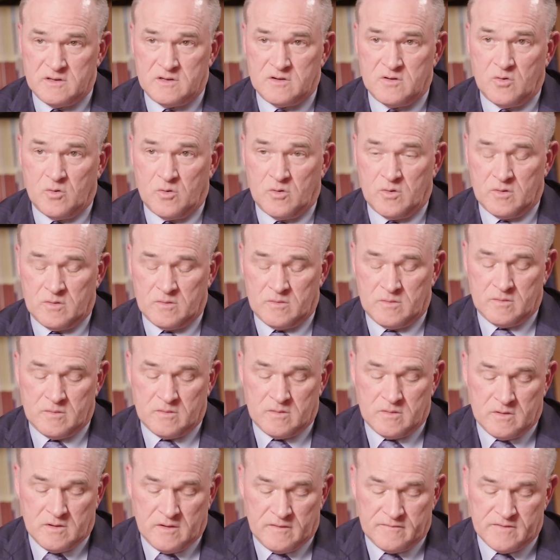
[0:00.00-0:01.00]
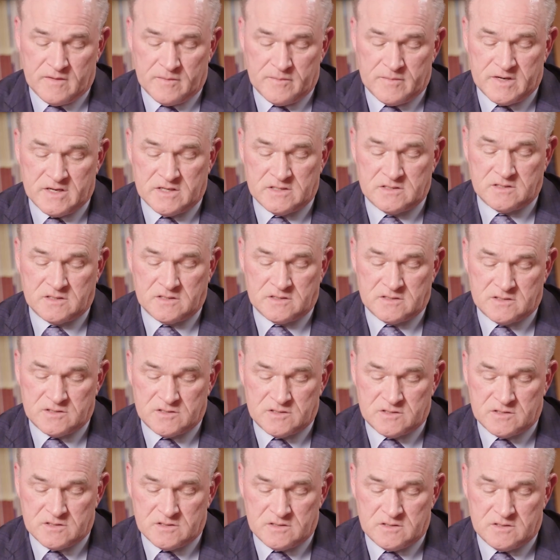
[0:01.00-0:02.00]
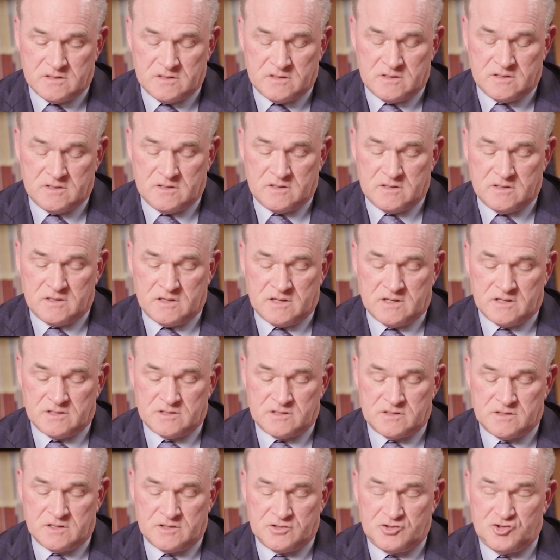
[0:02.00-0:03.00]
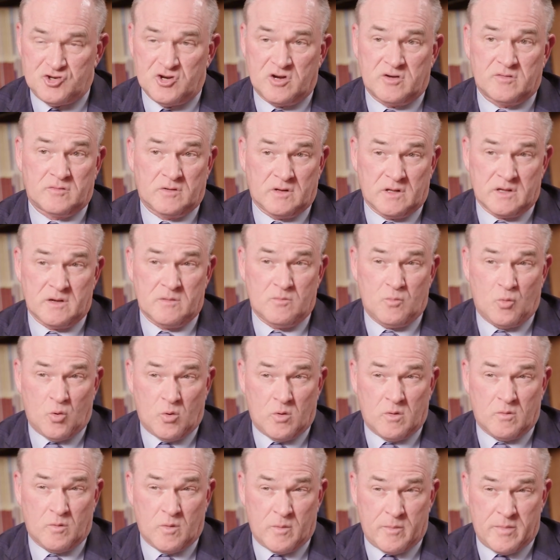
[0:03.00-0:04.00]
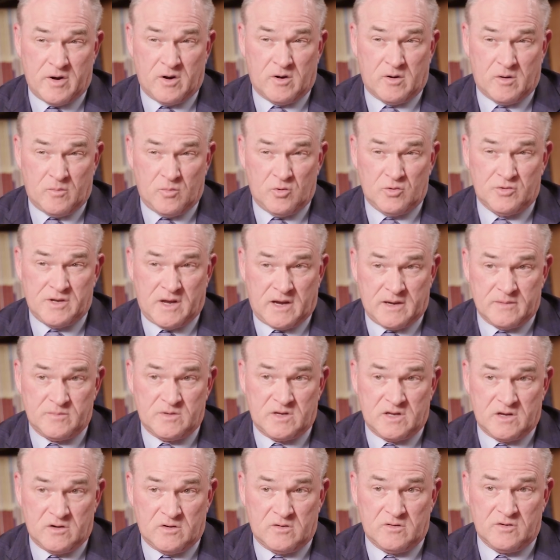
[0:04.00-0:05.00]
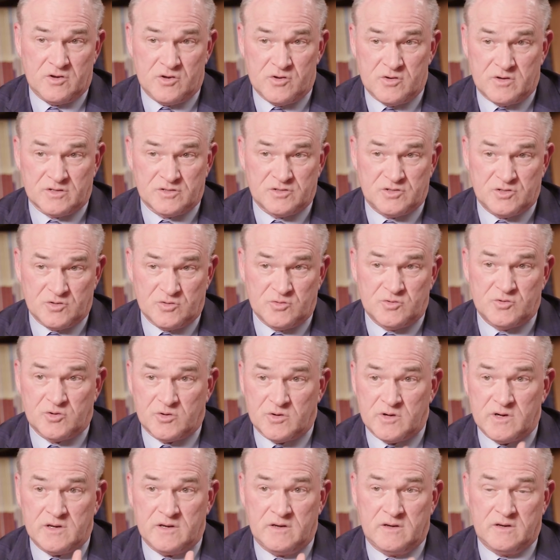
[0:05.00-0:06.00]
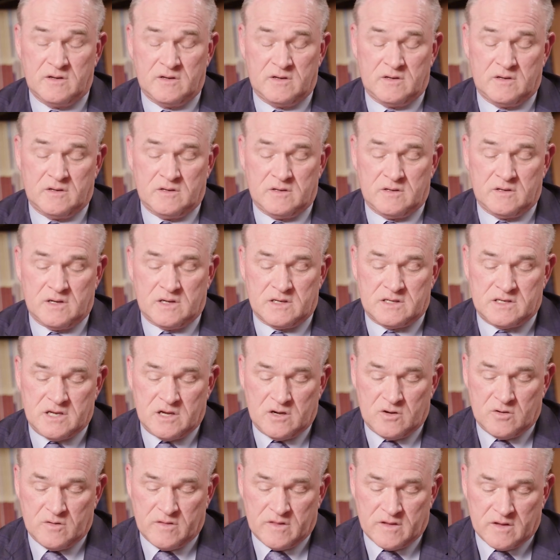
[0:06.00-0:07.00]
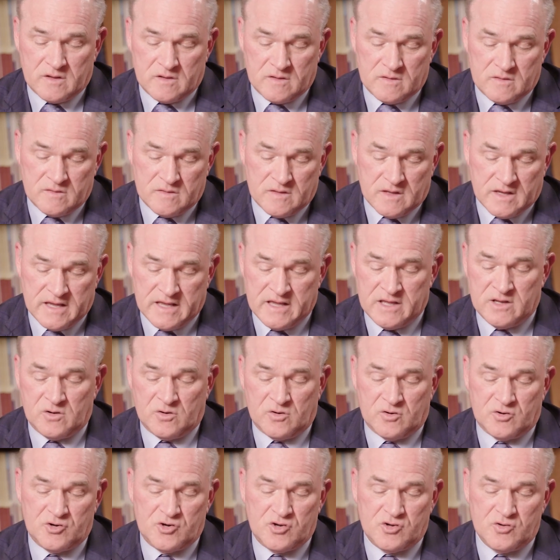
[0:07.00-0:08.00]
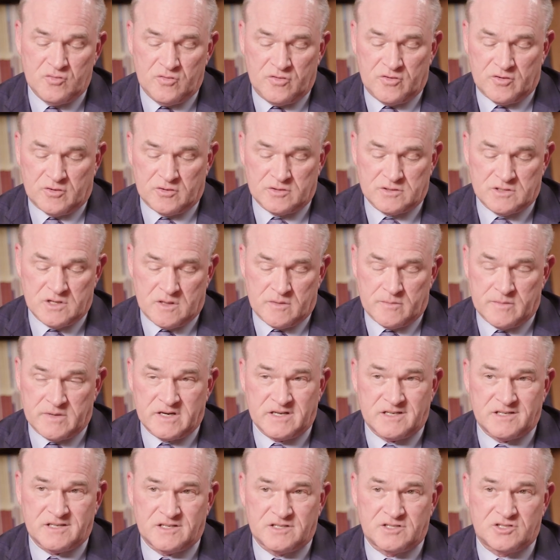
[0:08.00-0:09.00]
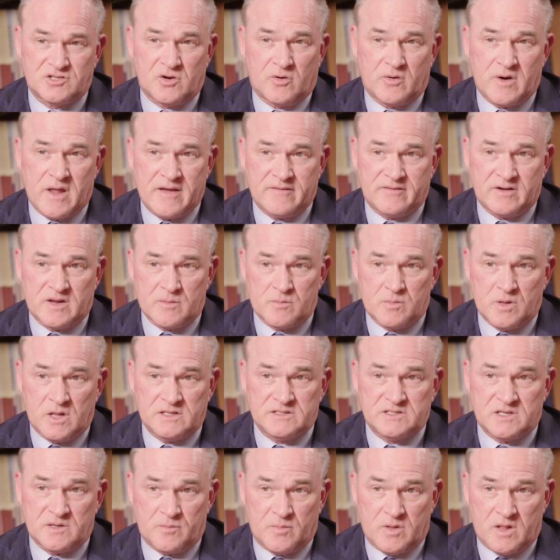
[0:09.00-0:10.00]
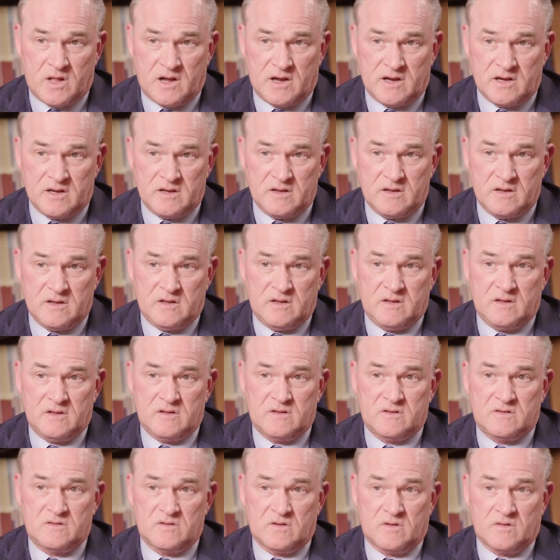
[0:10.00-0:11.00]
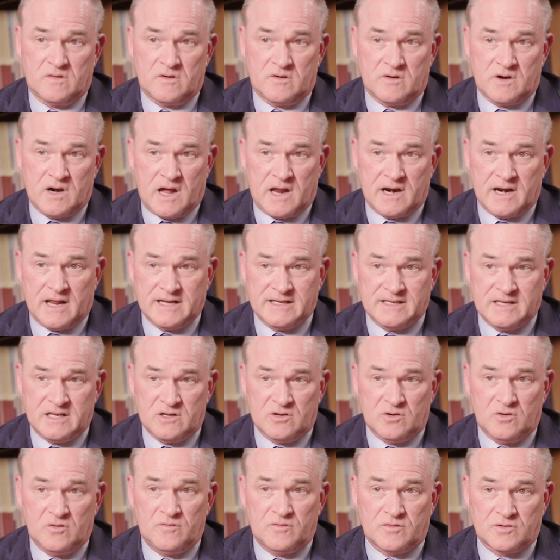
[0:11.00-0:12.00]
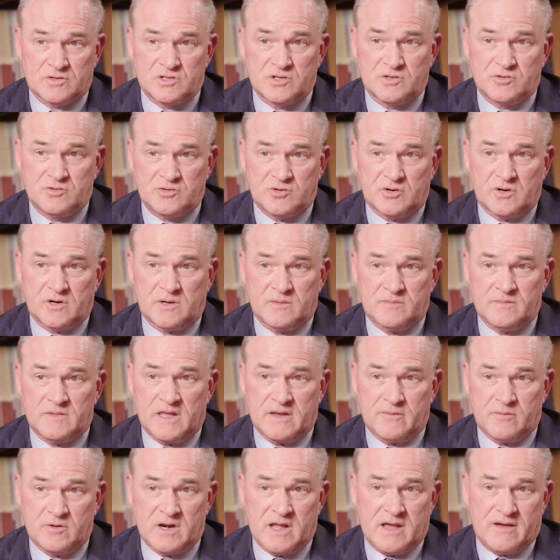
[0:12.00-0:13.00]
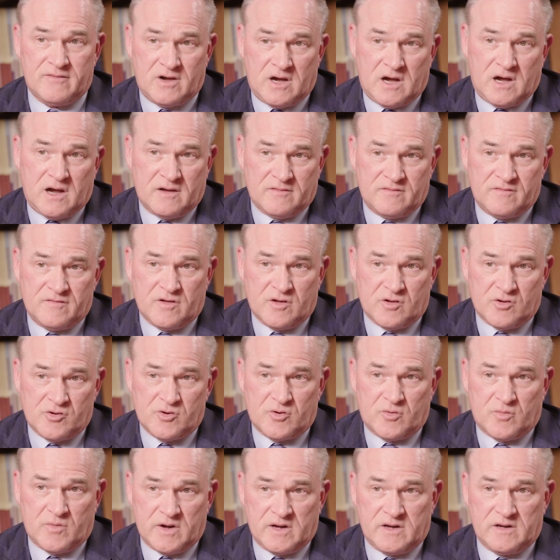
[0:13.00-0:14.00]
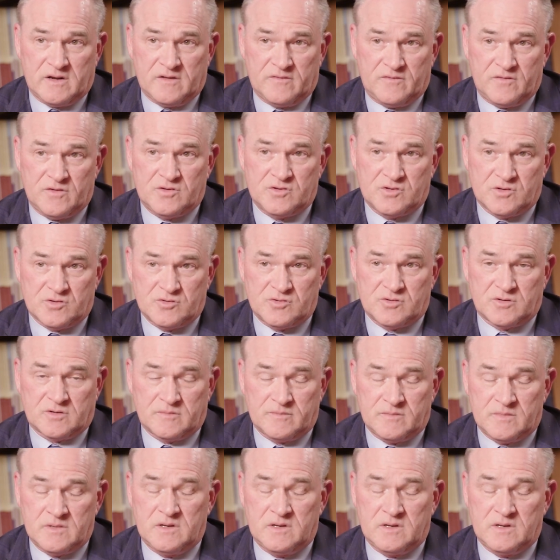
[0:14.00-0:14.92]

or of the meniscus is generally a more repairable type tear, and you can suture it. A tear that the inner 2/3 of the meniscus don't have any blood supply, so they're not ideal for suturing them. They would have a high failure rate if you suture